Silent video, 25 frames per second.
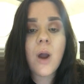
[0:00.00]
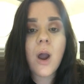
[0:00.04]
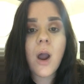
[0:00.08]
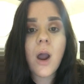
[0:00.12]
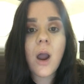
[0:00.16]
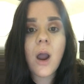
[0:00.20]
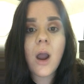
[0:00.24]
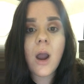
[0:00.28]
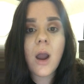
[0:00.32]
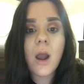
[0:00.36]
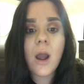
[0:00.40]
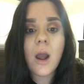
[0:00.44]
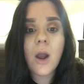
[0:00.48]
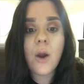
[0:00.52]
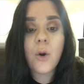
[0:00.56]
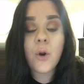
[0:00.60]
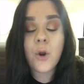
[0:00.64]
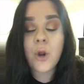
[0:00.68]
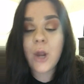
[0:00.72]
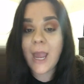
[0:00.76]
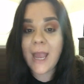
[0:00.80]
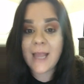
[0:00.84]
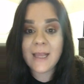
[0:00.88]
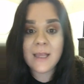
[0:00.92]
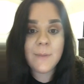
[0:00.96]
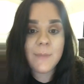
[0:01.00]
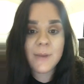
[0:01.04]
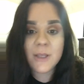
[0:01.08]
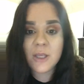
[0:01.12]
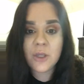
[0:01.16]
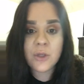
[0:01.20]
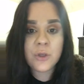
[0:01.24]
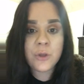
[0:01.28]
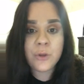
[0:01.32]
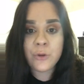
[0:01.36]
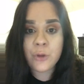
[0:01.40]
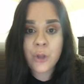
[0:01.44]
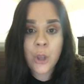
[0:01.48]
if you
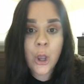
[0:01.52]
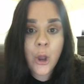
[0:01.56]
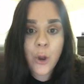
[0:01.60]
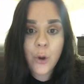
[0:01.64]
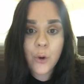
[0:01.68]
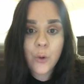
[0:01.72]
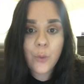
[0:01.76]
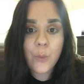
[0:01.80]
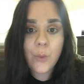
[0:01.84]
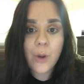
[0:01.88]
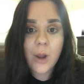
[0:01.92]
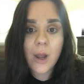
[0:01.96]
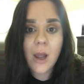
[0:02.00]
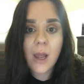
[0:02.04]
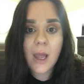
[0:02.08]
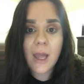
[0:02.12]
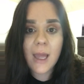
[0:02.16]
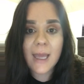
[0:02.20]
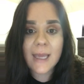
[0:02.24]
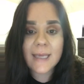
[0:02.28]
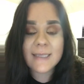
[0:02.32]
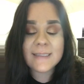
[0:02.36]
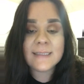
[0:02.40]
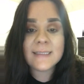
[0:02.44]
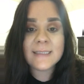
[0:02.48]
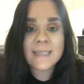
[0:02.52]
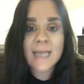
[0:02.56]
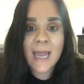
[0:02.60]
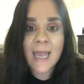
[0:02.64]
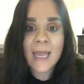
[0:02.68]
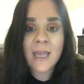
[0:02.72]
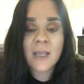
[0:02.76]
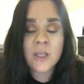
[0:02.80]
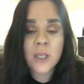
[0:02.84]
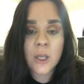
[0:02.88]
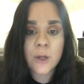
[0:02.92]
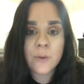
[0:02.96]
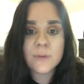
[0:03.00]
or anybody you know
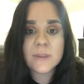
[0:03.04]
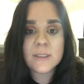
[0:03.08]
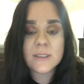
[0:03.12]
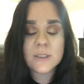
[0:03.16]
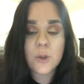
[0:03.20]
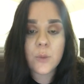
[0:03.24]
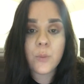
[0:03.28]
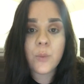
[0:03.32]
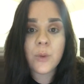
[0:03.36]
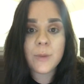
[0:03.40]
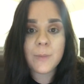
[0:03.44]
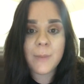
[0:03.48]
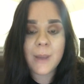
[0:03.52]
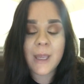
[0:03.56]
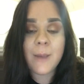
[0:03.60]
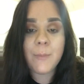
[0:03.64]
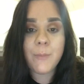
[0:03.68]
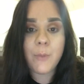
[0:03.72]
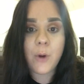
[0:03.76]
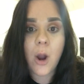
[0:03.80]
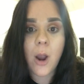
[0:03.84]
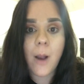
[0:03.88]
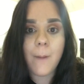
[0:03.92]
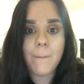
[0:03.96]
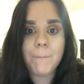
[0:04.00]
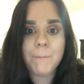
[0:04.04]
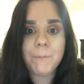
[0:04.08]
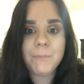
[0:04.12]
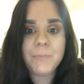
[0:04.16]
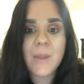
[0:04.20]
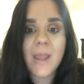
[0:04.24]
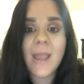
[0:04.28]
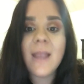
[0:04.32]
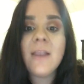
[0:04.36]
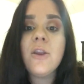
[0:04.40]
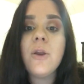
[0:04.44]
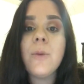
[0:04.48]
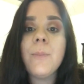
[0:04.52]
is diagnosed with
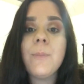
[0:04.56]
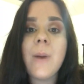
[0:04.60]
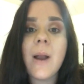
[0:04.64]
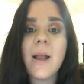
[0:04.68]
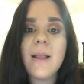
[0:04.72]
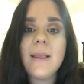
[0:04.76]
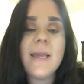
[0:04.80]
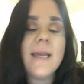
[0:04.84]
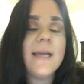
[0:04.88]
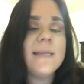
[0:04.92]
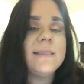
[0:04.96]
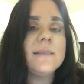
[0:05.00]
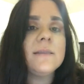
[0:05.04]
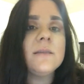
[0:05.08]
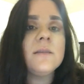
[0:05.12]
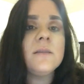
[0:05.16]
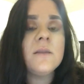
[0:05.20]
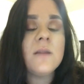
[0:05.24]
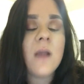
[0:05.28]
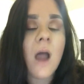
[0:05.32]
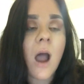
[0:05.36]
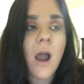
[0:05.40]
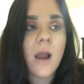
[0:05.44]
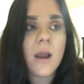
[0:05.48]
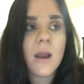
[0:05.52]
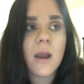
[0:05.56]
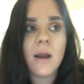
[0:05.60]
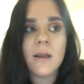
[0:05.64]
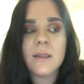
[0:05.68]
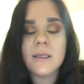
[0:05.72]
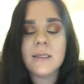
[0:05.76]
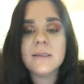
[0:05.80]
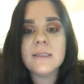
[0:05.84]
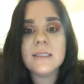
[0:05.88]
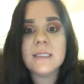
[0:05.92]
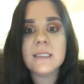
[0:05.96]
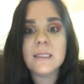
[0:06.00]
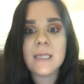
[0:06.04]
pProm and your body has
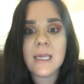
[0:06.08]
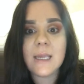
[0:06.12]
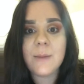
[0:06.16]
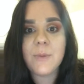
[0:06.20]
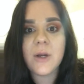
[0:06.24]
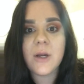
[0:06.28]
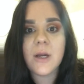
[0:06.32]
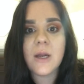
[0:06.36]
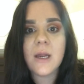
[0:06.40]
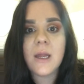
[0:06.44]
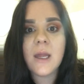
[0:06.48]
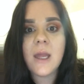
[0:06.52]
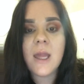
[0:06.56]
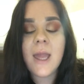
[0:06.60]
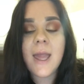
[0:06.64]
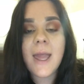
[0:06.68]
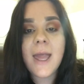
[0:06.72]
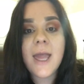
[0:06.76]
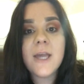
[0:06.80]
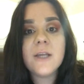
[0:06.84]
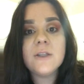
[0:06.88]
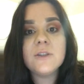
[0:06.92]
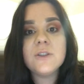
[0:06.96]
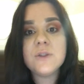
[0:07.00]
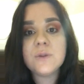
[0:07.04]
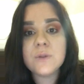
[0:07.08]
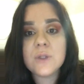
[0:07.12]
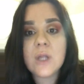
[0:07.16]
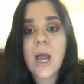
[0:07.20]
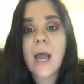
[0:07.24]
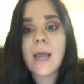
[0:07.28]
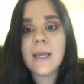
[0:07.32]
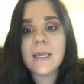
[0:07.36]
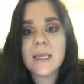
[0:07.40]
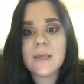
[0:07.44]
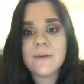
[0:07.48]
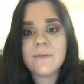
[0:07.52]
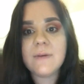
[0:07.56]
not gone into labor,
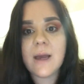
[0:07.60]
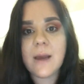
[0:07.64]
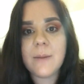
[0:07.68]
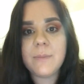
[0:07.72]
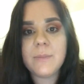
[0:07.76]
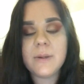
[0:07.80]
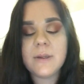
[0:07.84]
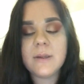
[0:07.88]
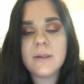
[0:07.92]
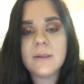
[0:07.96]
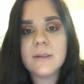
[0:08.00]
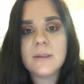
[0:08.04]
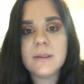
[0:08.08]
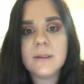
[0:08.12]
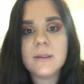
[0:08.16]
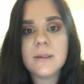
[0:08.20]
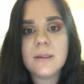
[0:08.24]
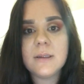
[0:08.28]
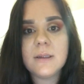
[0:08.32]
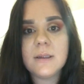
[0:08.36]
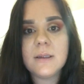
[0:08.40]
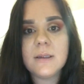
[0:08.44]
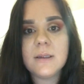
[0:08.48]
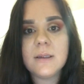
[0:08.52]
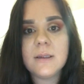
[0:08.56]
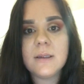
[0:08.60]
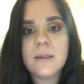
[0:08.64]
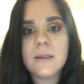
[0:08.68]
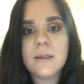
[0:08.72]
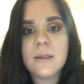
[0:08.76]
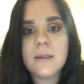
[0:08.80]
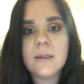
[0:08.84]
do not give up,